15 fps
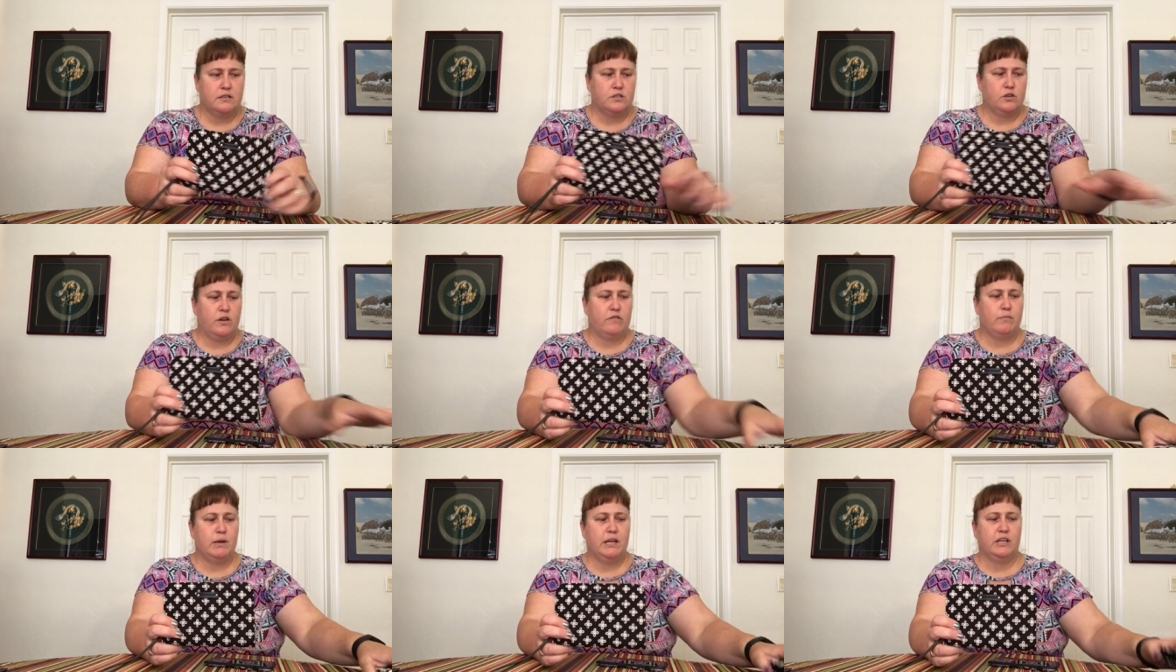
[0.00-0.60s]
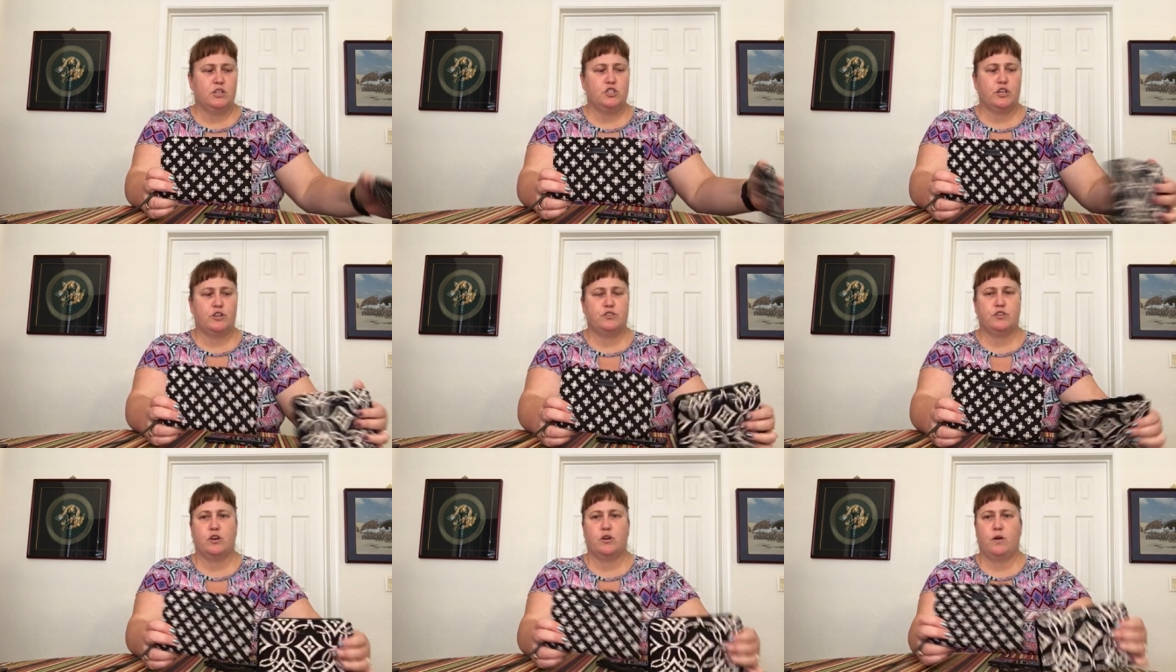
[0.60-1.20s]
So we have mini
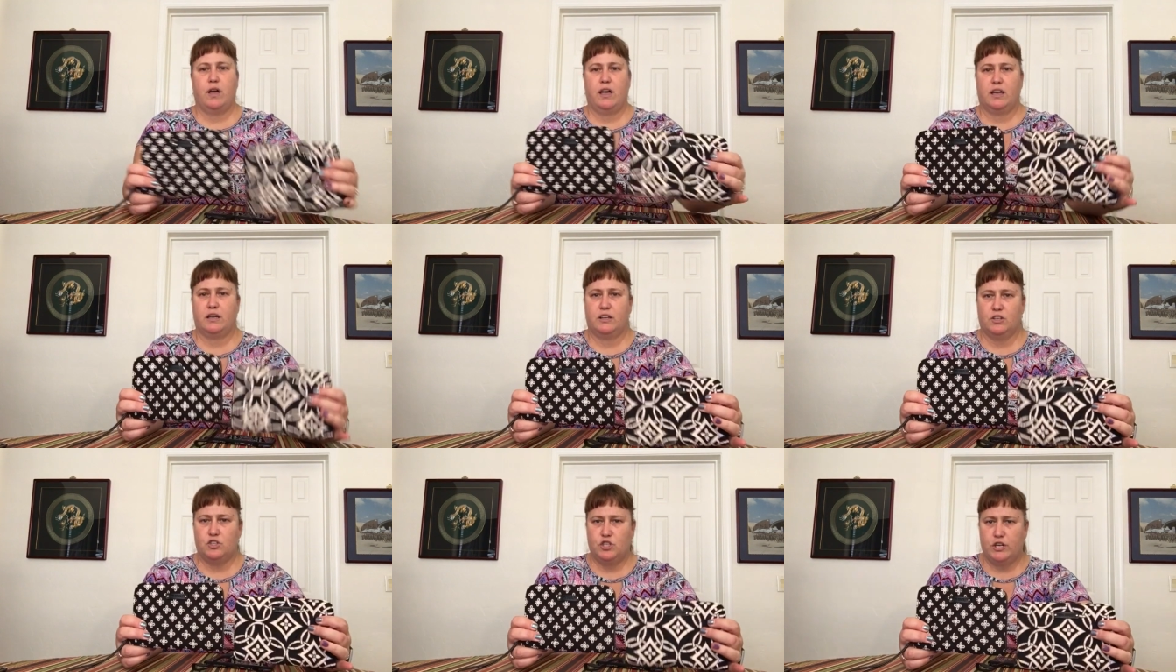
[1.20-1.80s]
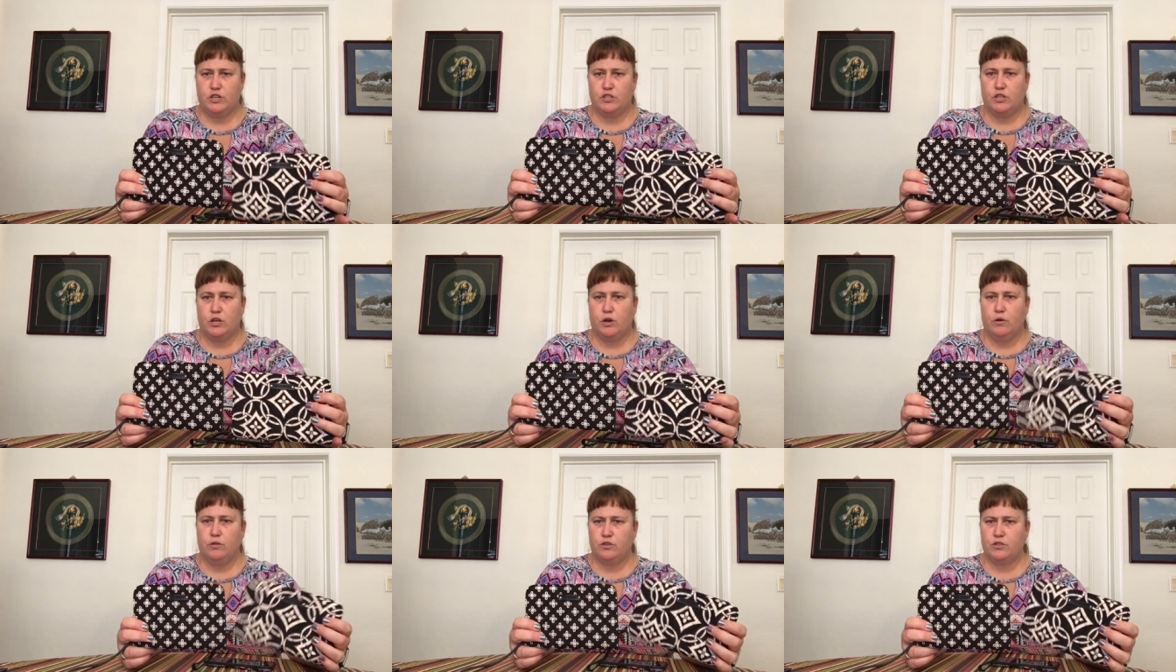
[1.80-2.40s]
concerto and
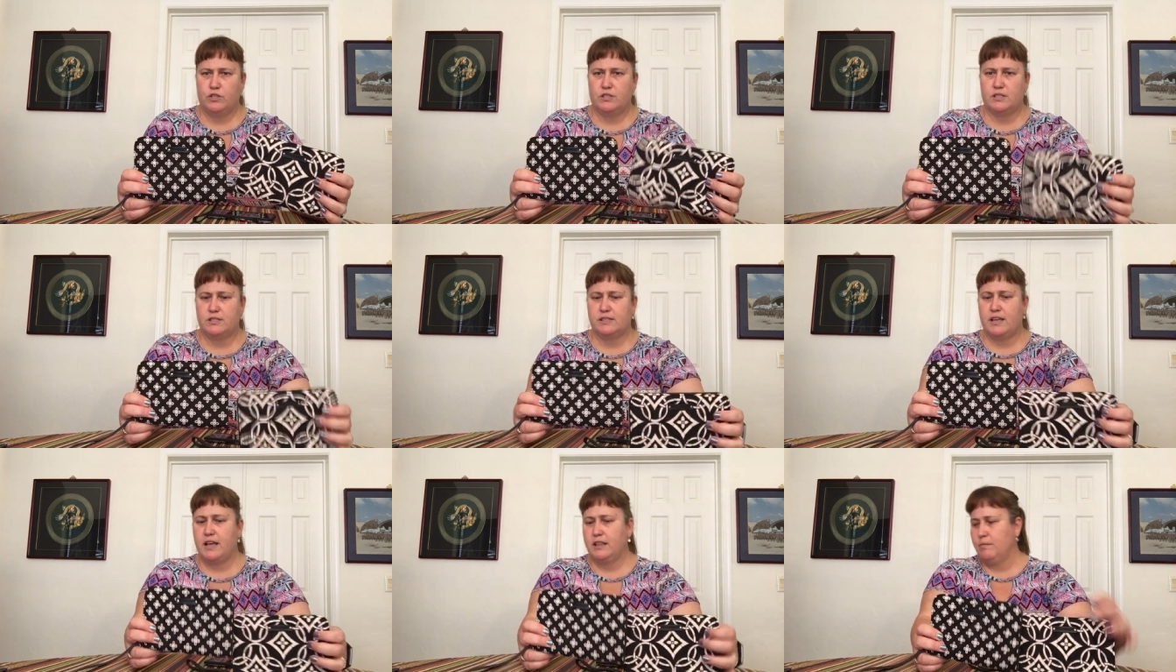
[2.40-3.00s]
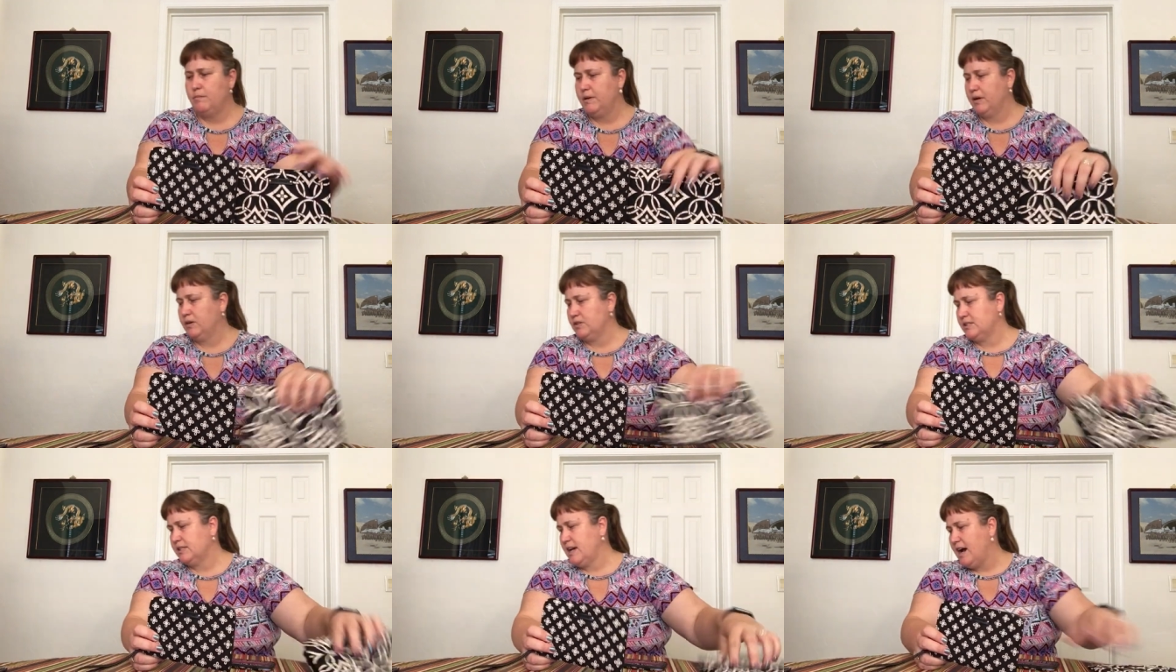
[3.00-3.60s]
concerto. They're just a slightly
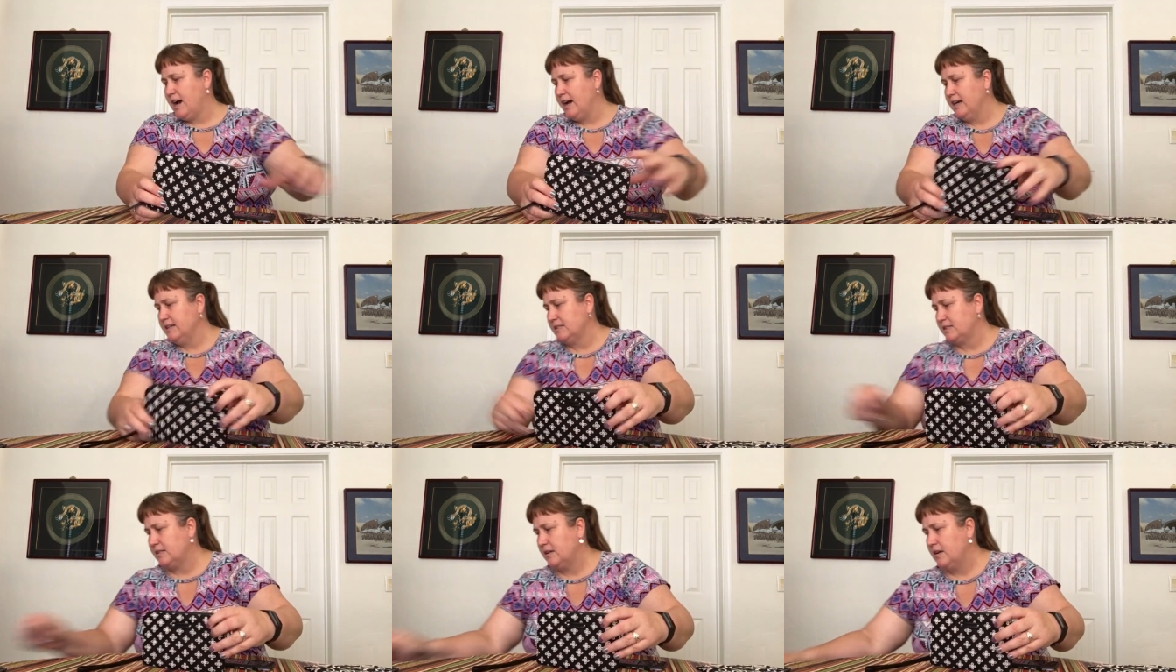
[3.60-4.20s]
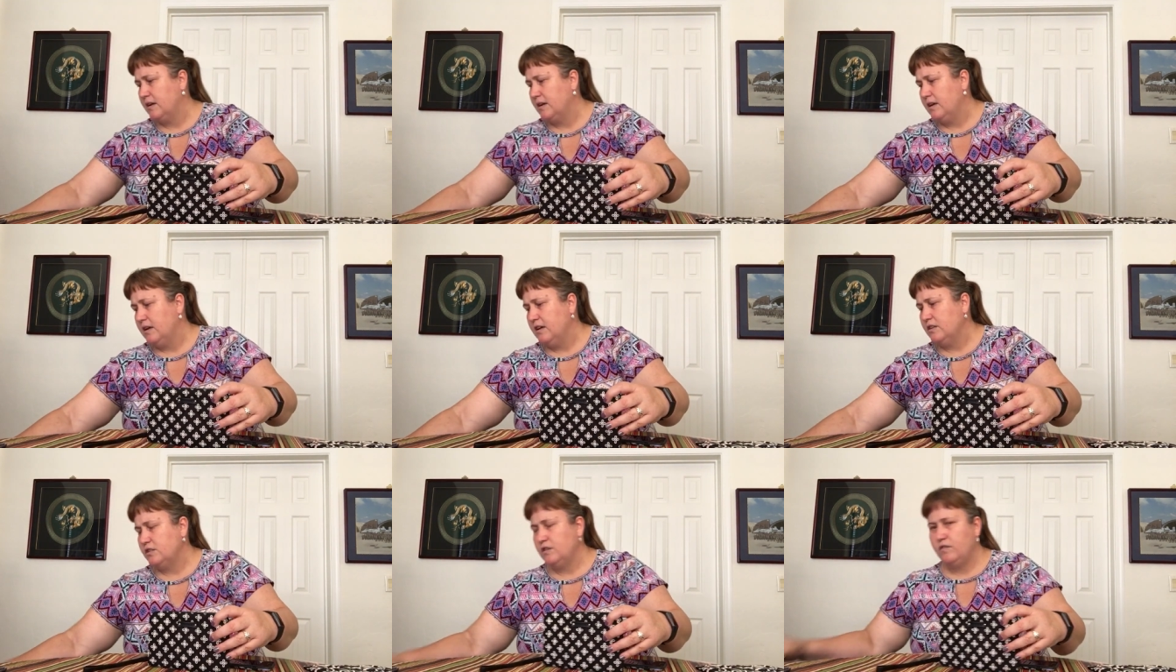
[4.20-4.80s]
bigger size.
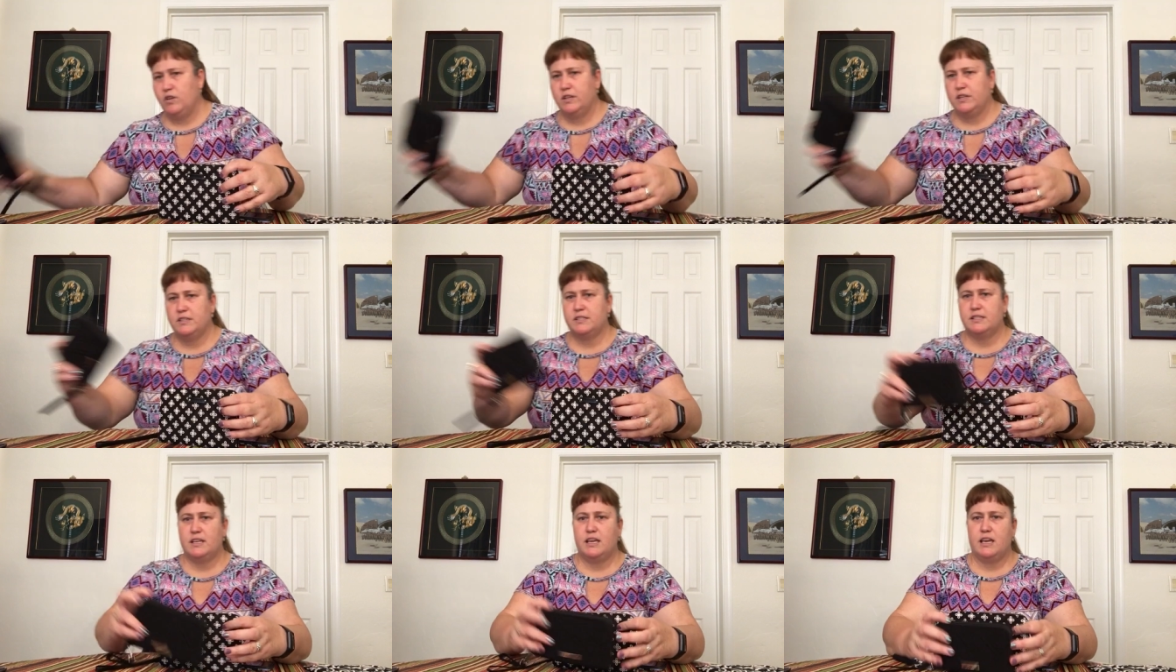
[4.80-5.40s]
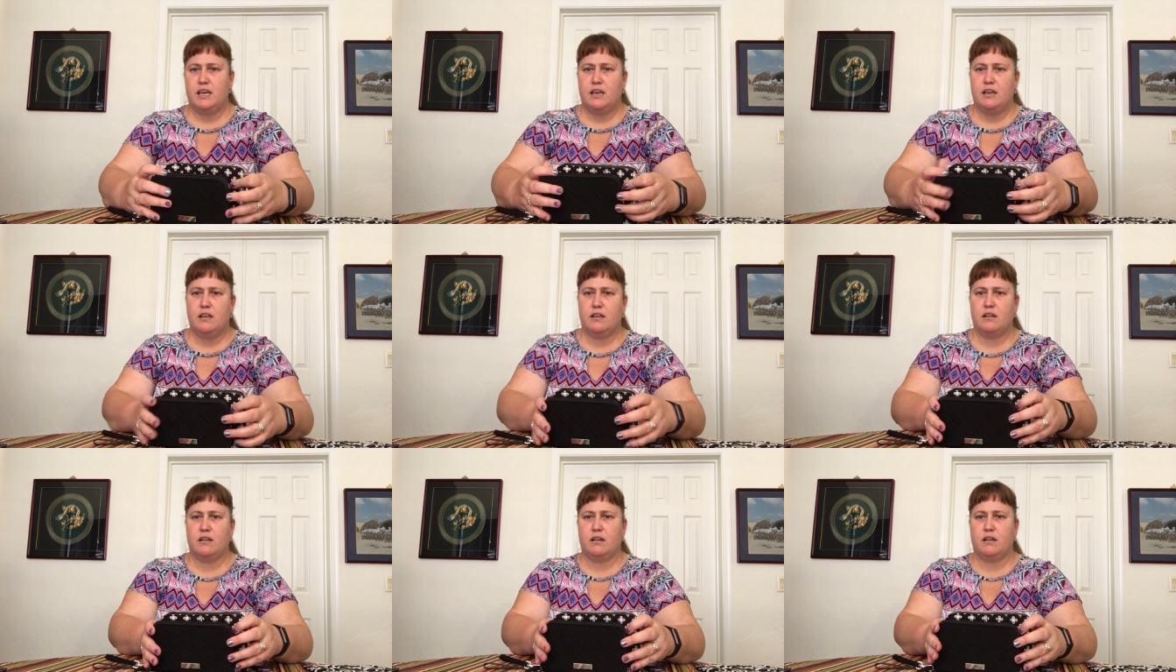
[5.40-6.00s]
So if you can see